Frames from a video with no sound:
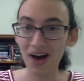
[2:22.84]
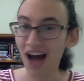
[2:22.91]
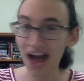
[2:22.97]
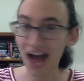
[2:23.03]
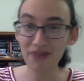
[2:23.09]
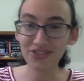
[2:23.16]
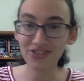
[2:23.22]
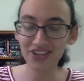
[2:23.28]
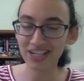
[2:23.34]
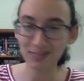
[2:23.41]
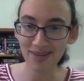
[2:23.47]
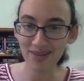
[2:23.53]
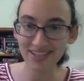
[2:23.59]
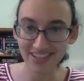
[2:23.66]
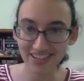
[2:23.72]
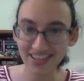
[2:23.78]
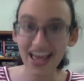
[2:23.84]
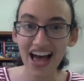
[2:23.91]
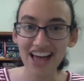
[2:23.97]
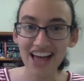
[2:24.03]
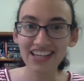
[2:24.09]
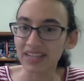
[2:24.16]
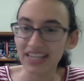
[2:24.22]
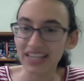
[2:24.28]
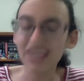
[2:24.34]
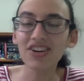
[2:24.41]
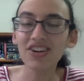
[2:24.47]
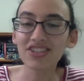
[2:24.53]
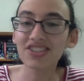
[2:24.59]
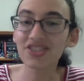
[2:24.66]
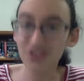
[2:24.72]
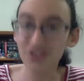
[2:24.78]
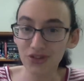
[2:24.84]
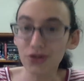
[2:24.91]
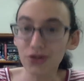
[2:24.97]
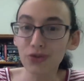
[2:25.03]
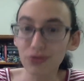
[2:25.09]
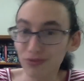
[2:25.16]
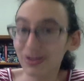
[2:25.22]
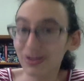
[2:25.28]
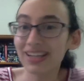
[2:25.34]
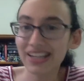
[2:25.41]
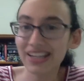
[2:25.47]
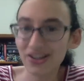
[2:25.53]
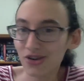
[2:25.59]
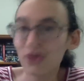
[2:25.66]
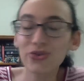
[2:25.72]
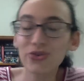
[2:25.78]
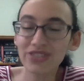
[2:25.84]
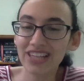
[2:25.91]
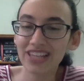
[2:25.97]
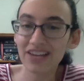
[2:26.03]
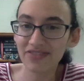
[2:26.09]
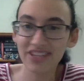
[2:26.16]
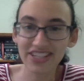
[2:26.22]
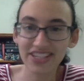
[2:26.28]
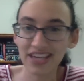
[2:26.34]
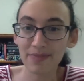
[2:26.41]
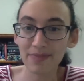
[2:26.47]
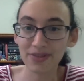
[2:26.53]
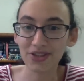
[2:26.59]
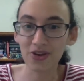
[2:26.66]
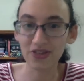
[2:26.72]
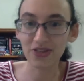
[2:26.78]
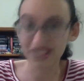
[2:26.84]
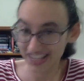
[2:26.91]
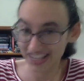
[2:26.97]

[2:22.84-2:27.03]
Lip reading: I was not expecting that. He got to do really cool stuff in this episode and